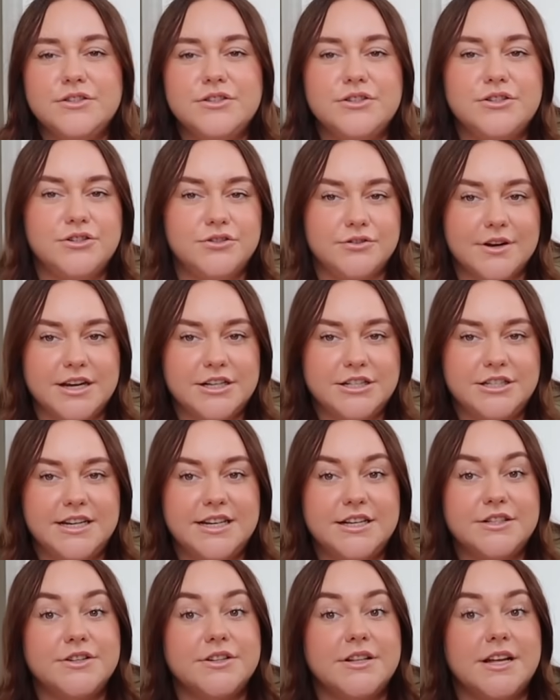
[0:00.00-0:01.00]

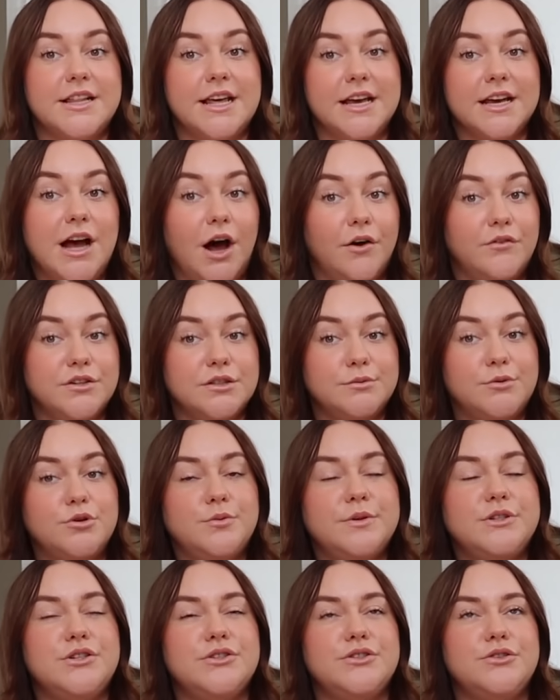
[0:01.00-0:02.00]
stretchy so that they're comfortable,
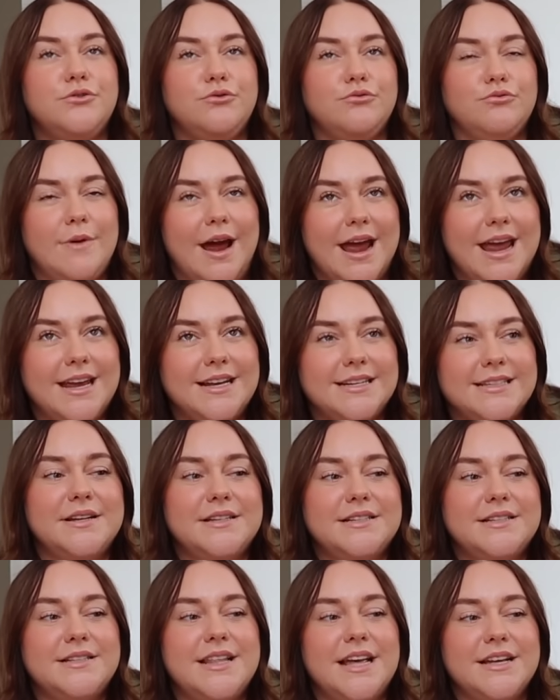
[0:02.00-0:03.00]
which is great,
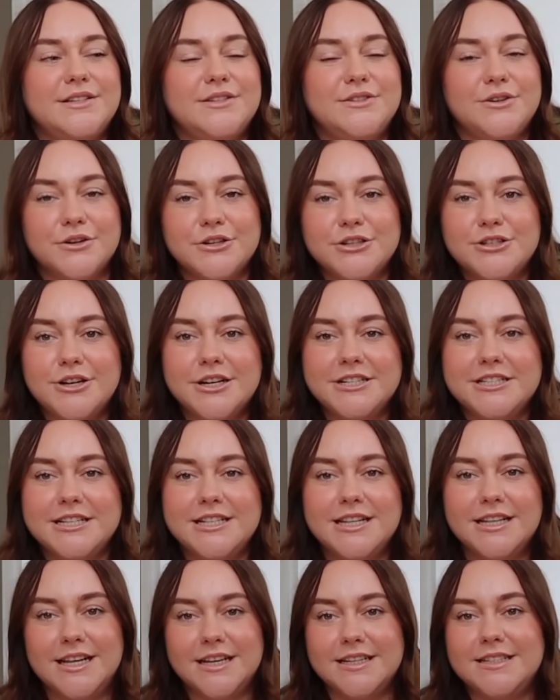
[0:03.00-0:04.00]
but they're so stretchy
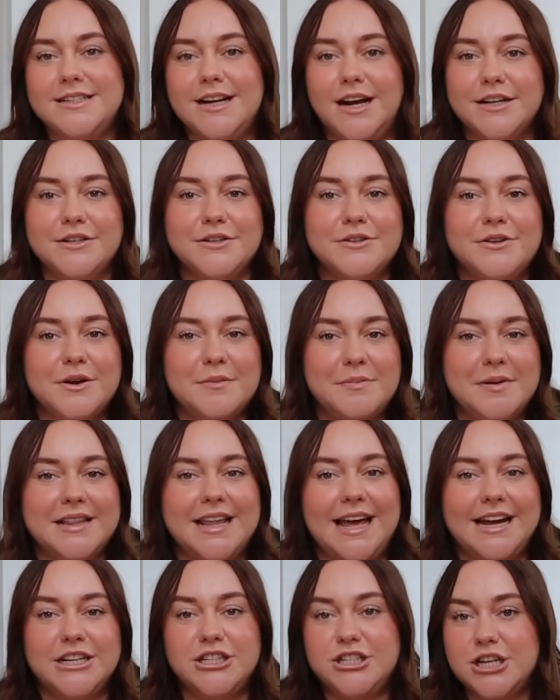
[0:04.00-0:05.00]
that they start to look a bit
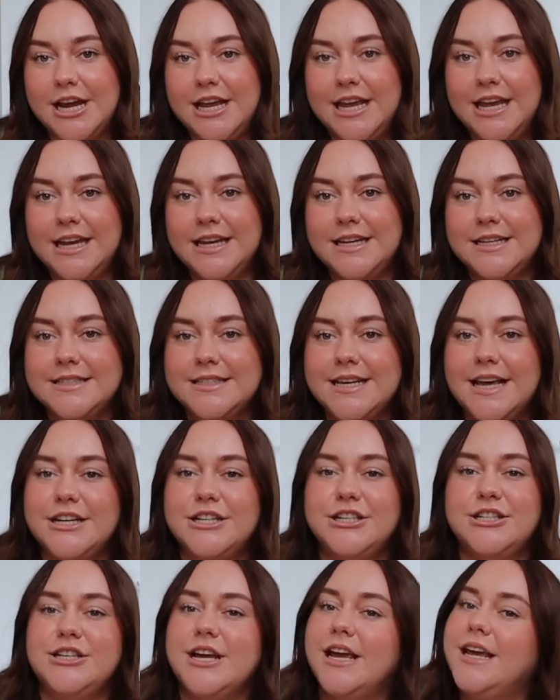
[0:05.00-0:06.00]
like jeggings,
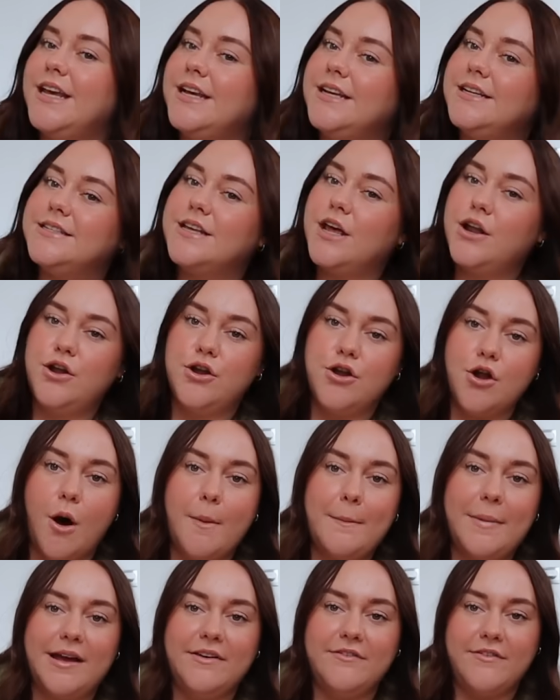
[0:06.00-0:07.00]
and jeggings are
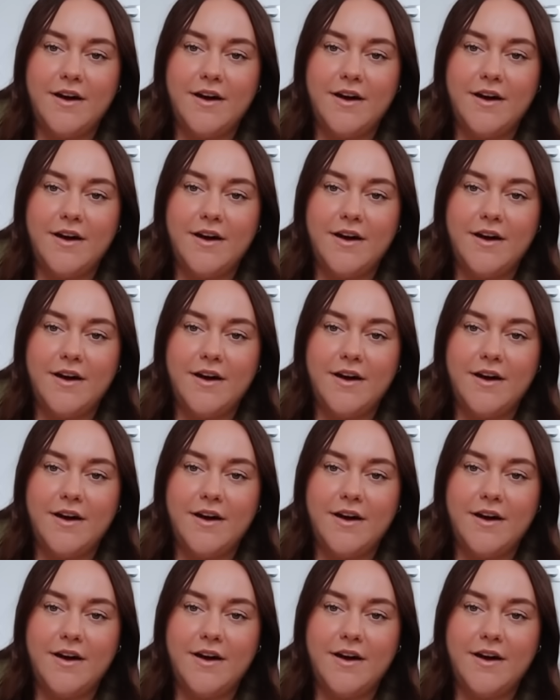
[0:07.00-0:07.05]
not my